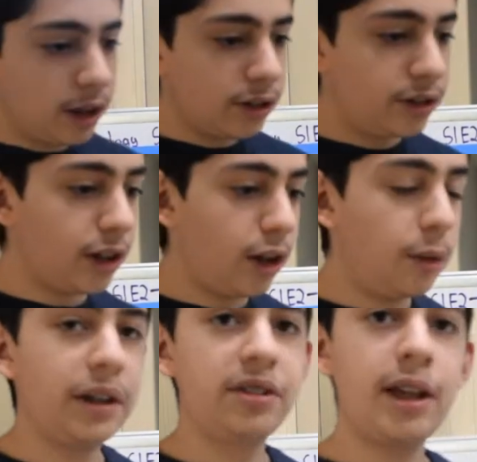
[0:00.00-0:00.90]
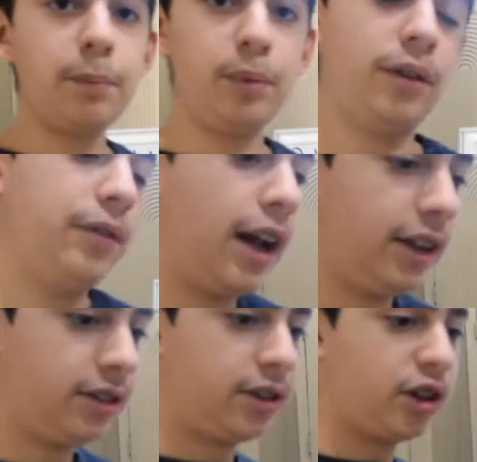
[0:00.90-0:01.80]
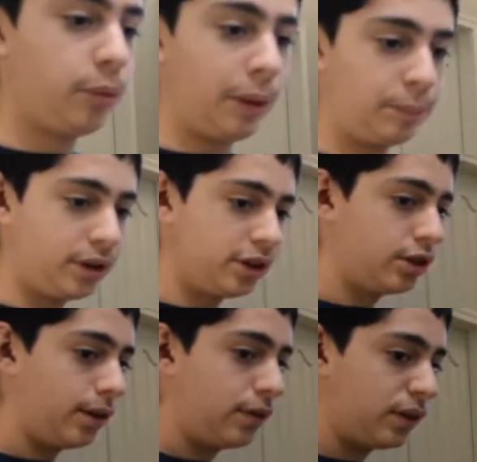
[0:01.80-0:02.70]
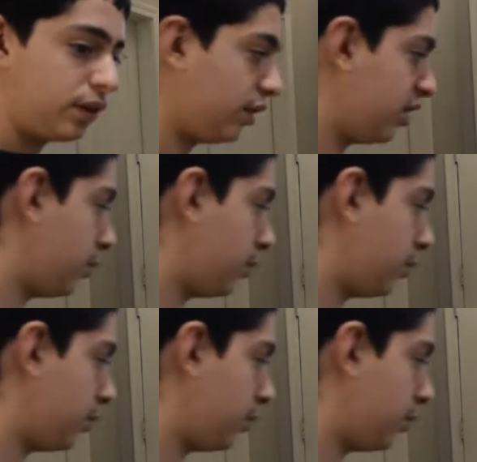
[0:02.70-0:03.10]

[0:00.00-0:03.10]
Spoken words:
So an example of an isotope, I'm pretty sure if you've heard this